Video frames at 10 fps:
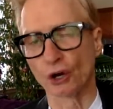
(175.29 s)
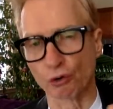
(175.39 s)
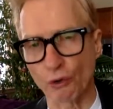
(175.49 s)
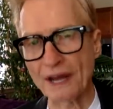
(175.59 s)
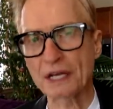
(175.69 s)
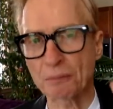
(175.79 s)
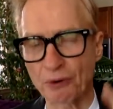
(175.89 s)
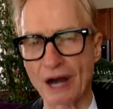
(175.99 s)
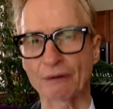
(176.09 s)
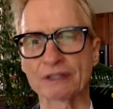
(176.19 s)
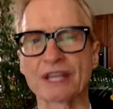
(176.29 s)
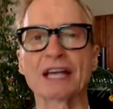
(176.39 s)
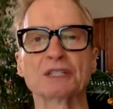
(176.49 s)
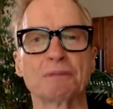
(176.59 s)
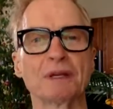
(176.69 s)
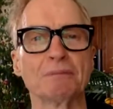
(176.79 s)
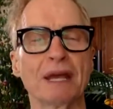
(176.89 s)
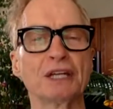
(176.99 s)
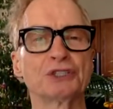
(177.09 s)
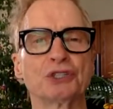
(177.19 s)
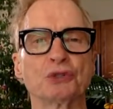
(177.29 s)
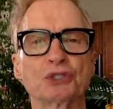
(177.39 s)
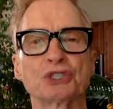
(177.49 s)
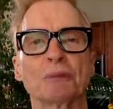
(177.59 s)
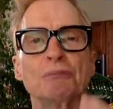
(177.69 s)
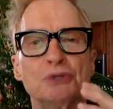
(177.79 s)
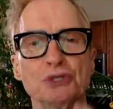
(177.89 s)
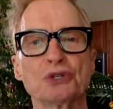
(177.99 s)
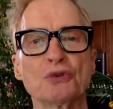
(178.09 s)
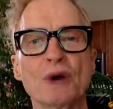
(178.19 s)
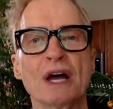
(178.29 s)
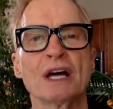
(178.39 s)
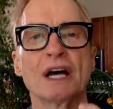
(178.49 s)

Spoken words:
great progress has been made to subdue